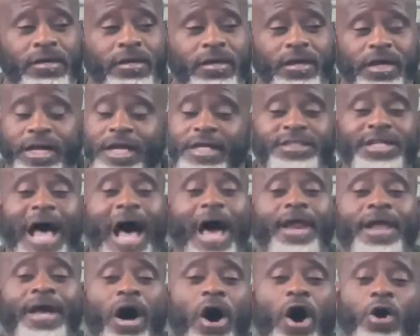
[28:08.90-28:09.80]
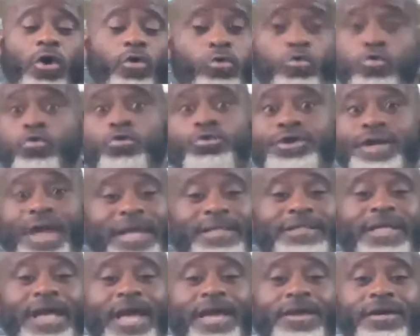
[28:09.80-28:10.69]
he's not a cruel
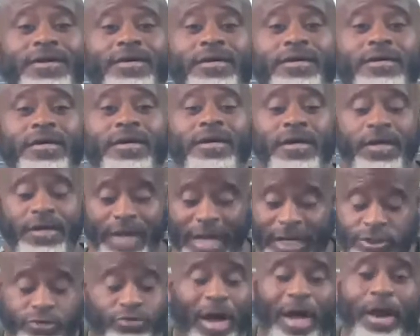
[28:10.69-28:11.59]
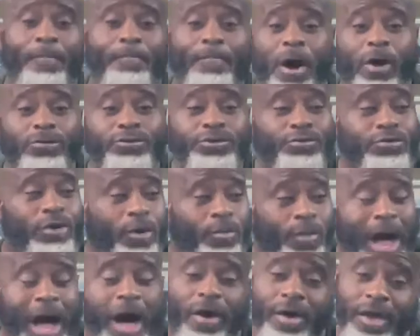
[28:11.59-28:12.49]
dictator that's trying to boss you
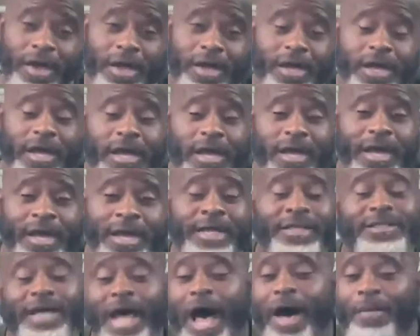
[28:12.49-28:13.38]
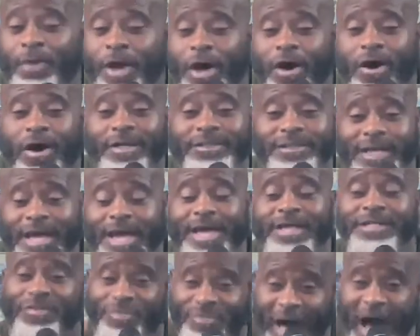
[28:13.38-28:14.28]
around. Anytime God
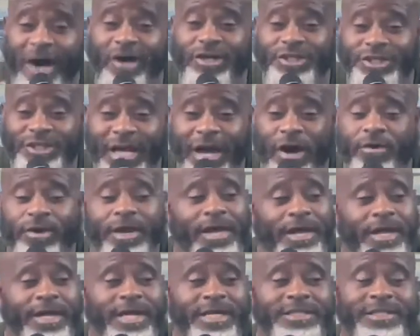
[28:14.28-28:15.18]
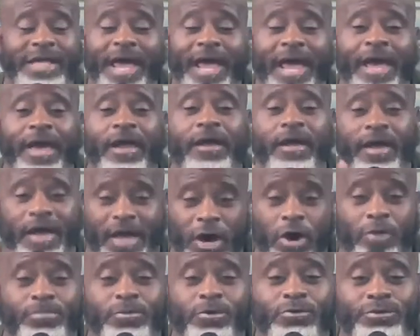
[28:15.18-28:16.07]
says, thou shalt, he's saying,
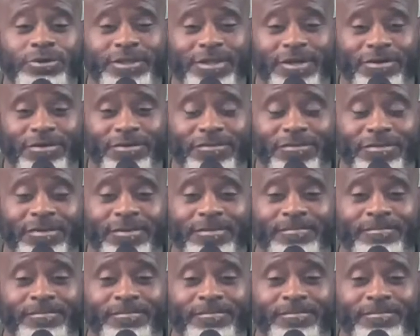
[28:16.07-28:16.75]
help yourself.